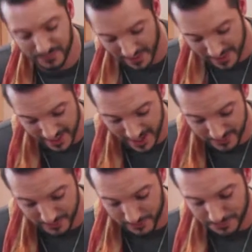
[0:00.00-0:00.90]
I think you have
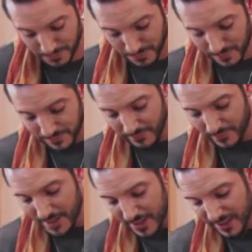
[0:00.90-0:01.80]
to.
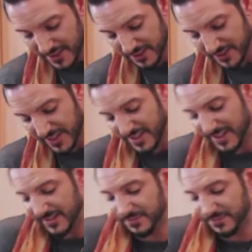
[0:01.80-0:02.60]
Look at this thing.